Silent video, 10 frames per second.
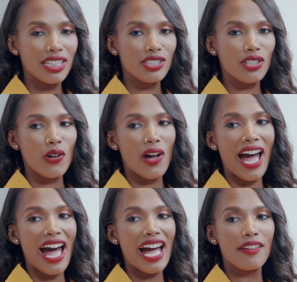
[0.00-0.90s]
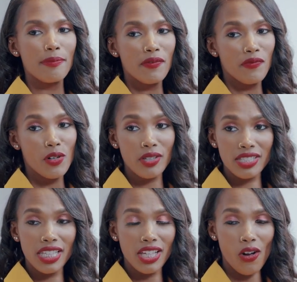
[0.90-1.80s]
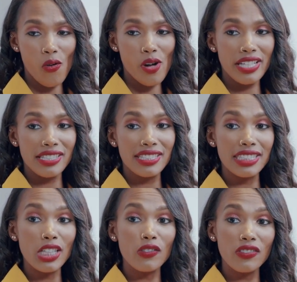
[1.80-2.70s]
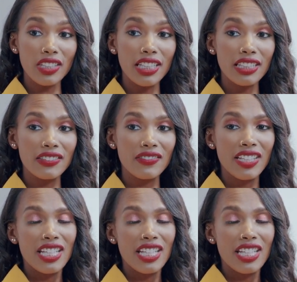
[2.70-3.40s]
and so I've been focusing on self-love.